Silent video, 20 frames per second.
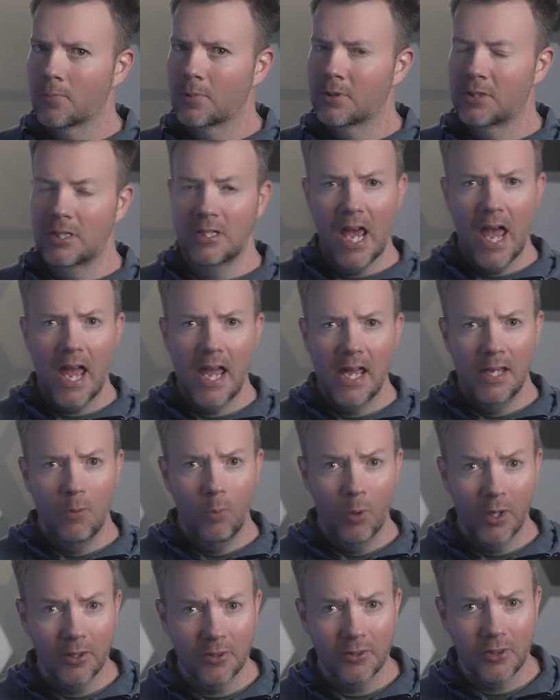Today,
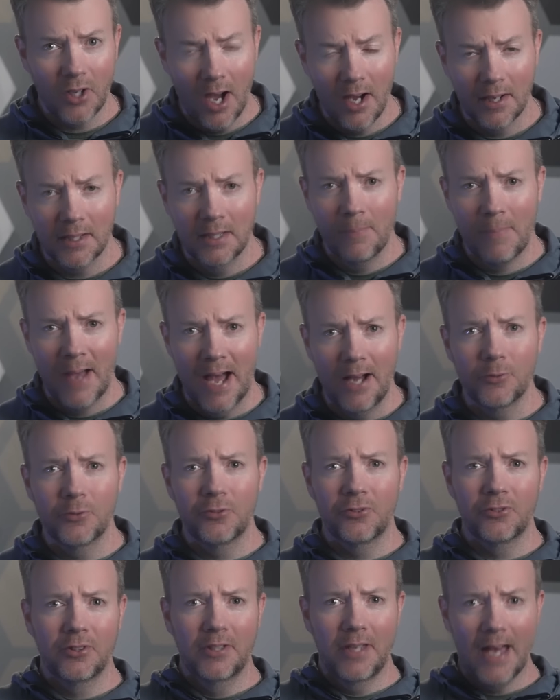we're talking about
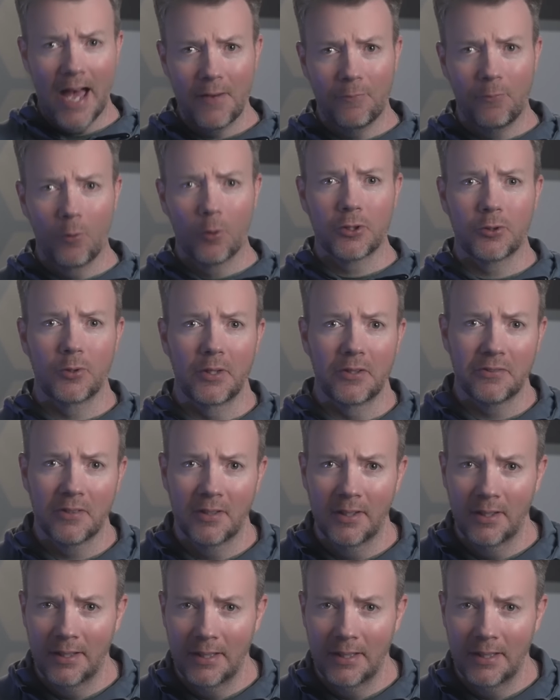Sky Fortress.